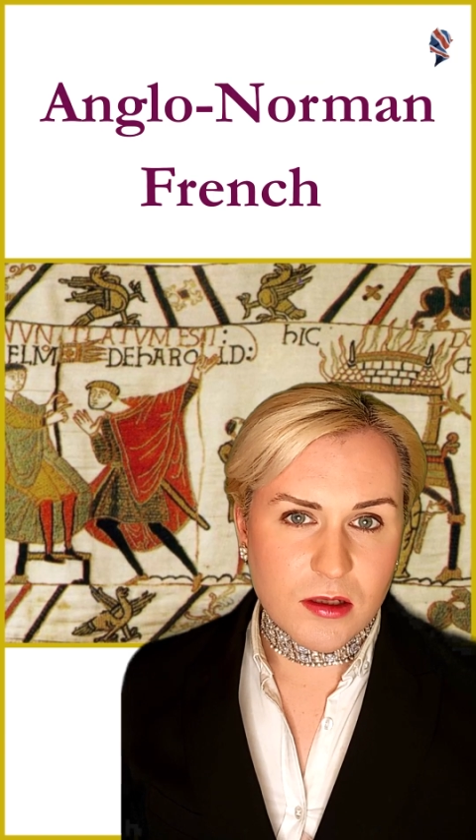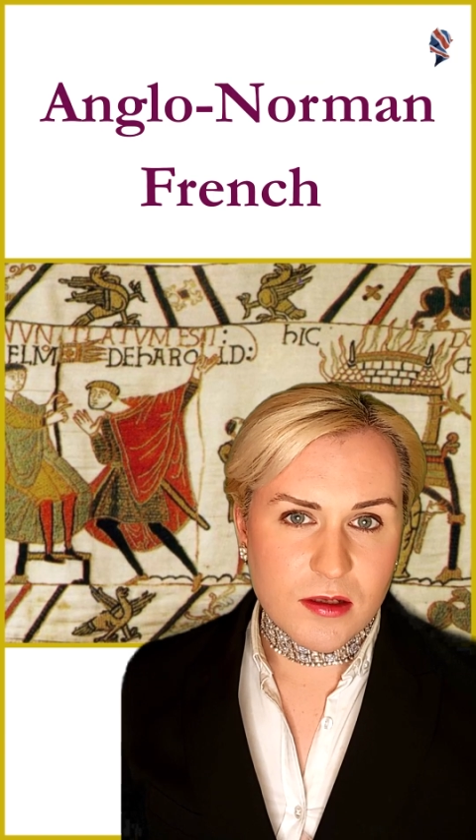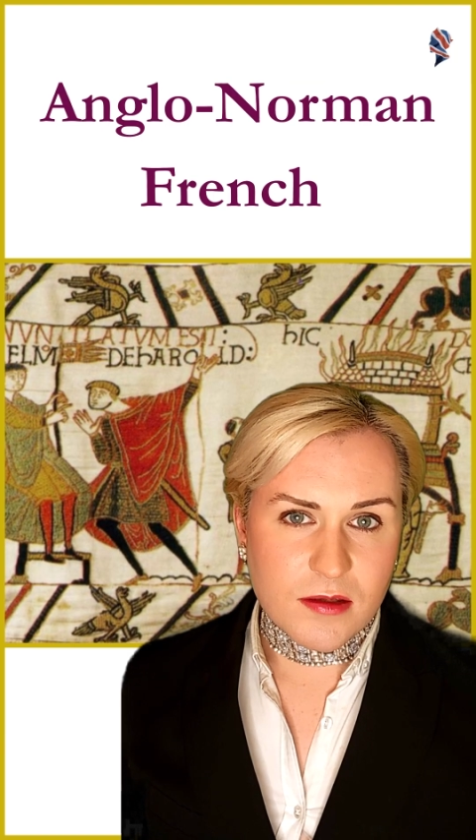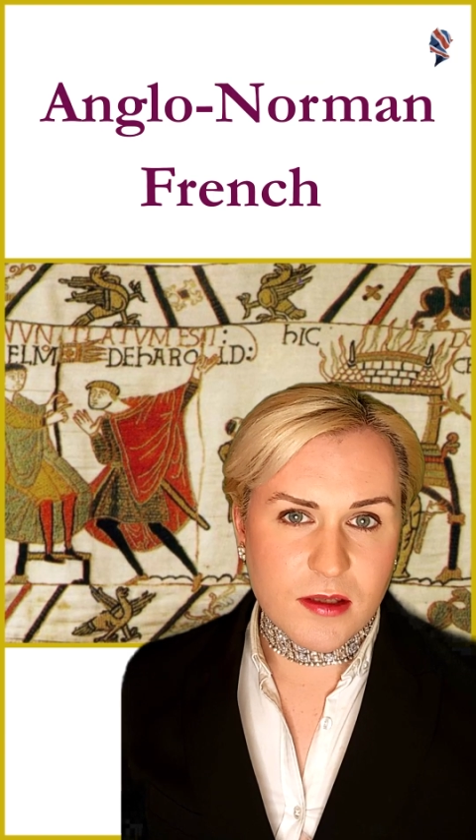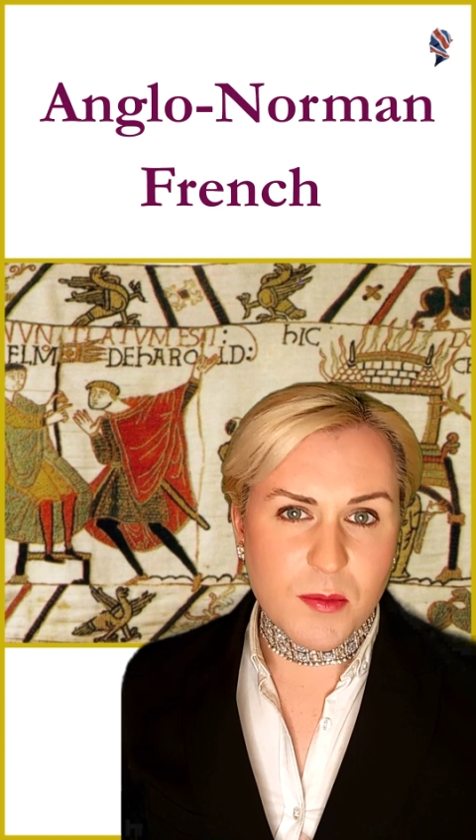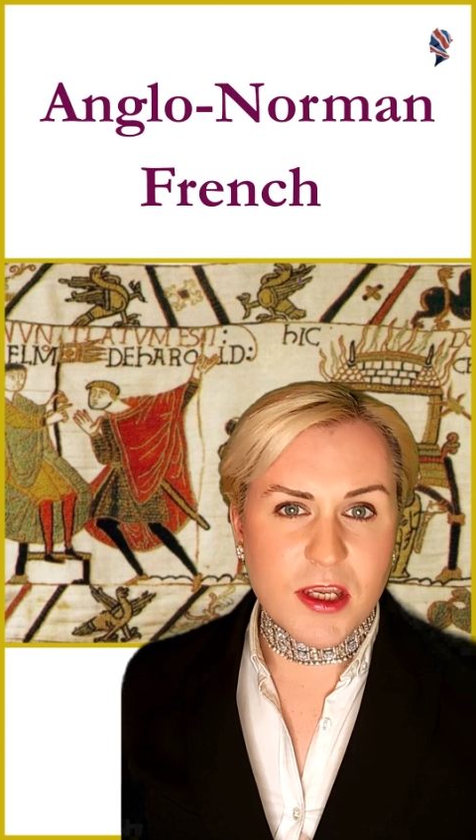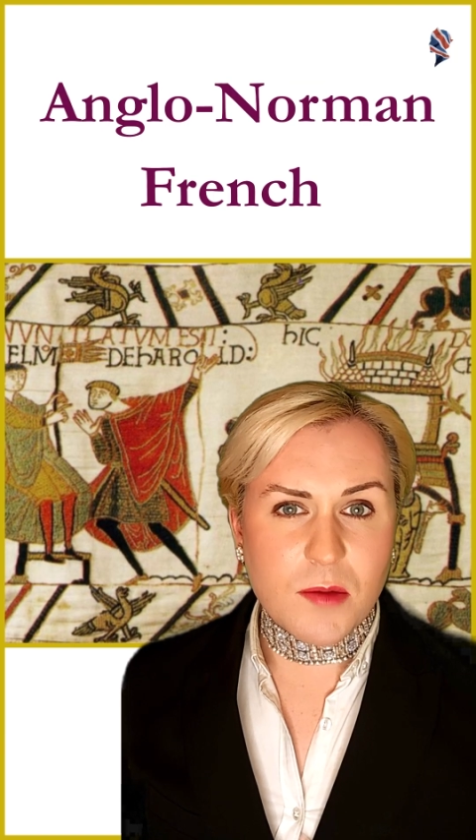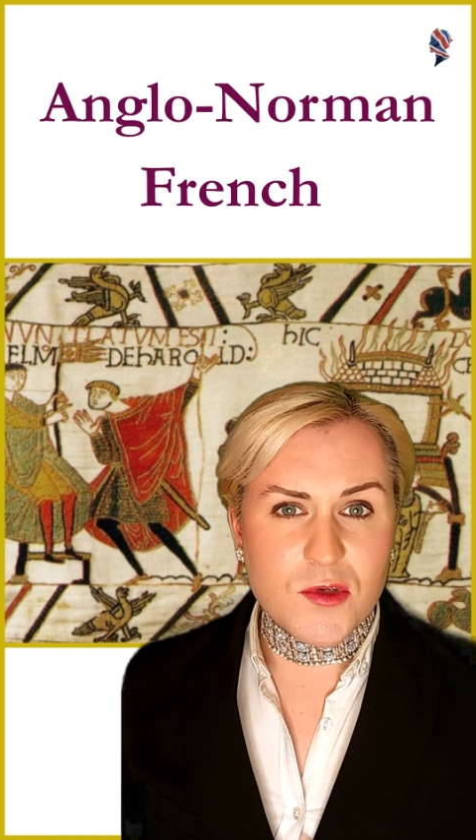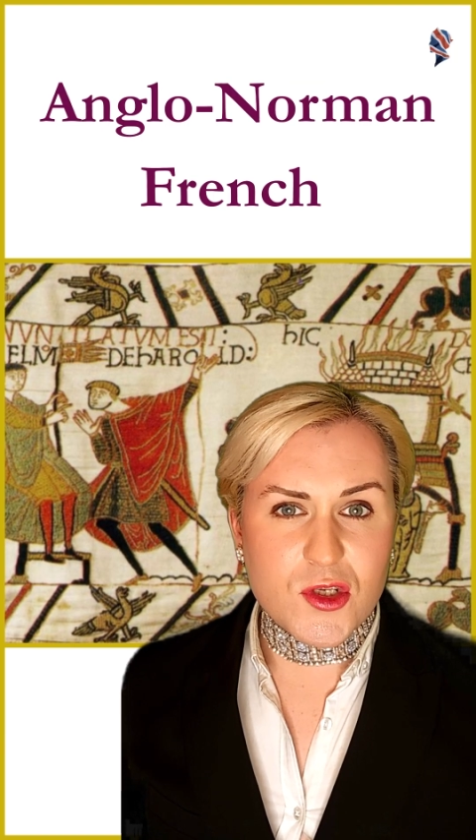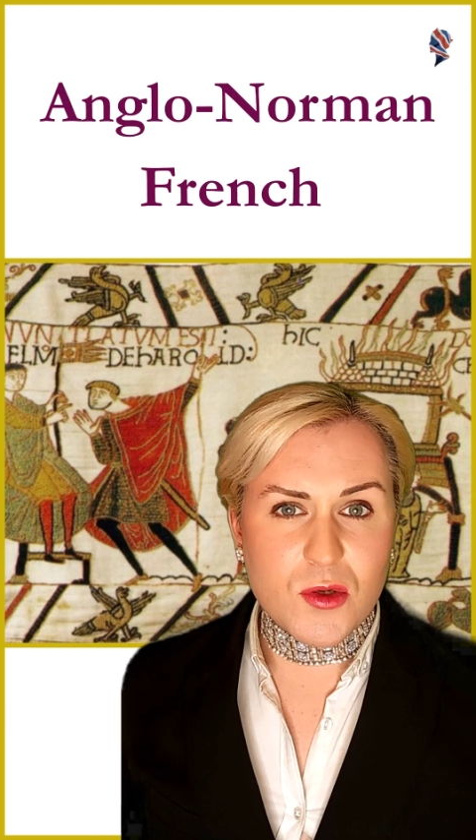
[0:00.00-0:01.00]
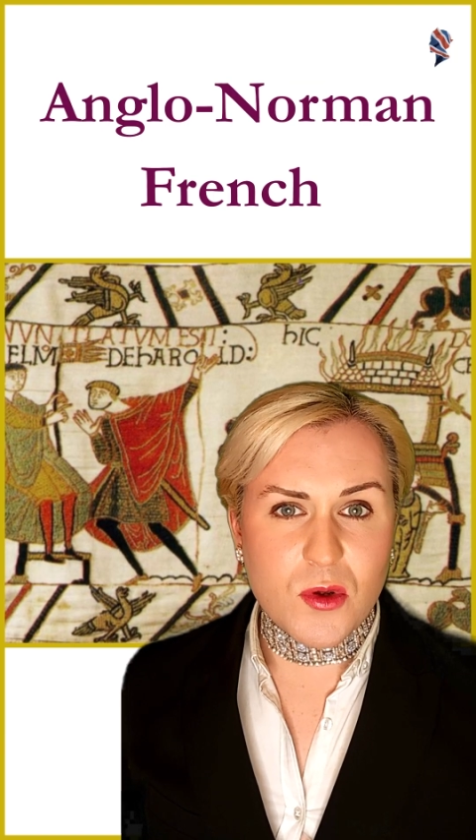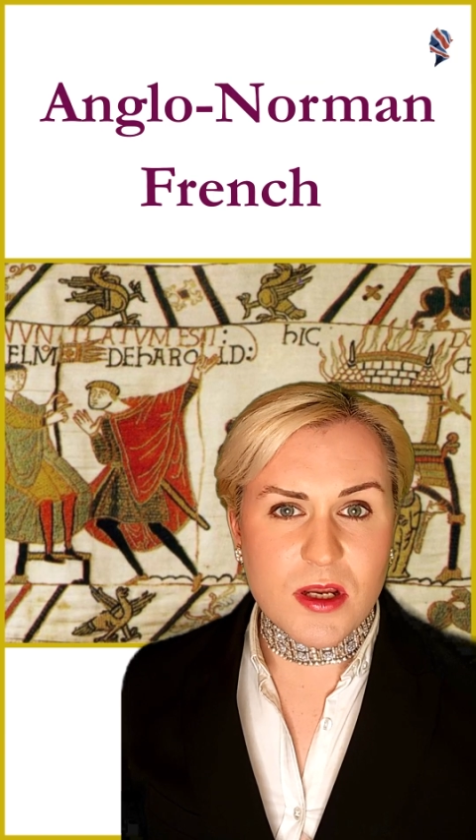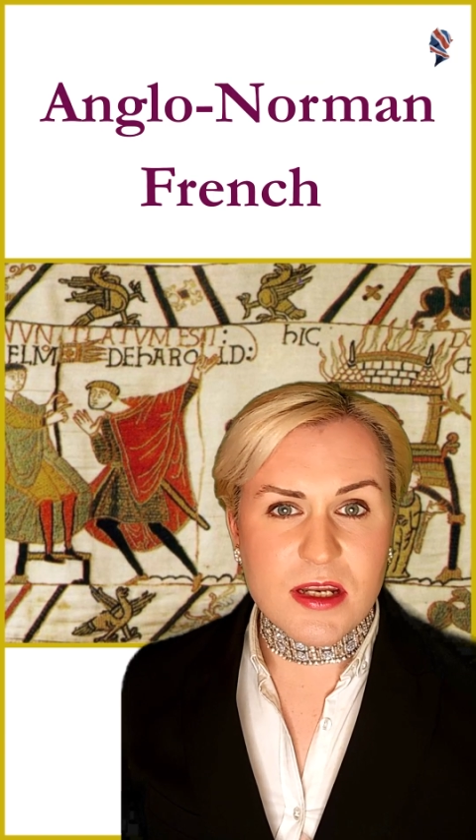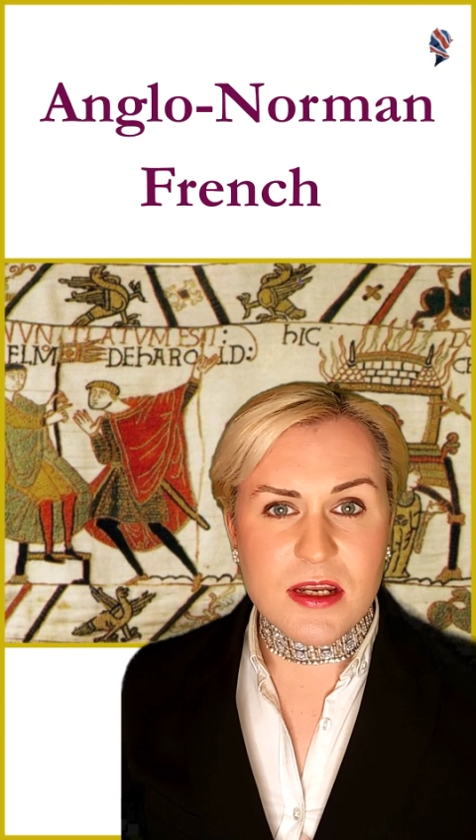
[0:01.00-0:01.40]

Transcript: Then we come to